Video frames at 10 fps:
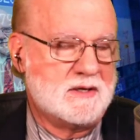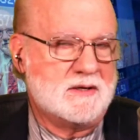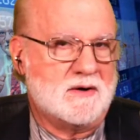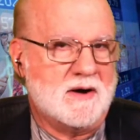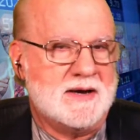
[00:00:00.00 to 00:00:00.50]

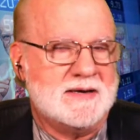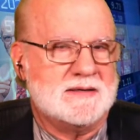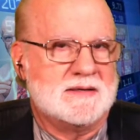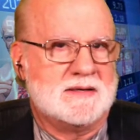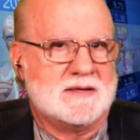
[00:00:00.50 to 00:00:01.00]
All
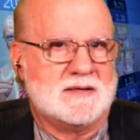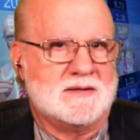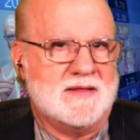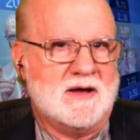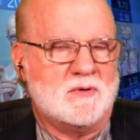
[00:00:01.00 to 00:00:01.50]
right.
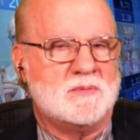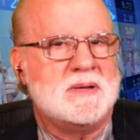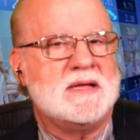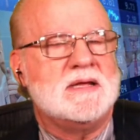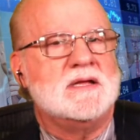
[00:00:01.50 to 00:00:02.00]
That would
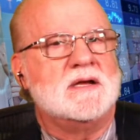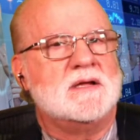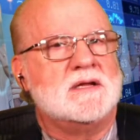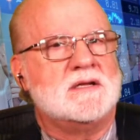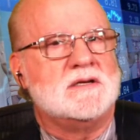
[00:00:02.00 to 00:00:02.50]
be
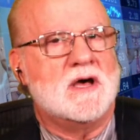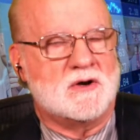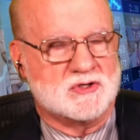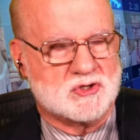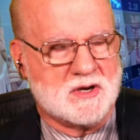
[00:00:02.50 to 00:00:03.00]

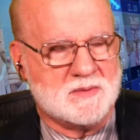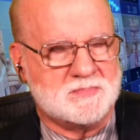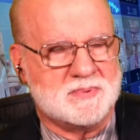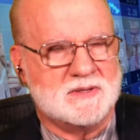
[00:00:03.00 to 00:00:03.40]
Donald Trump,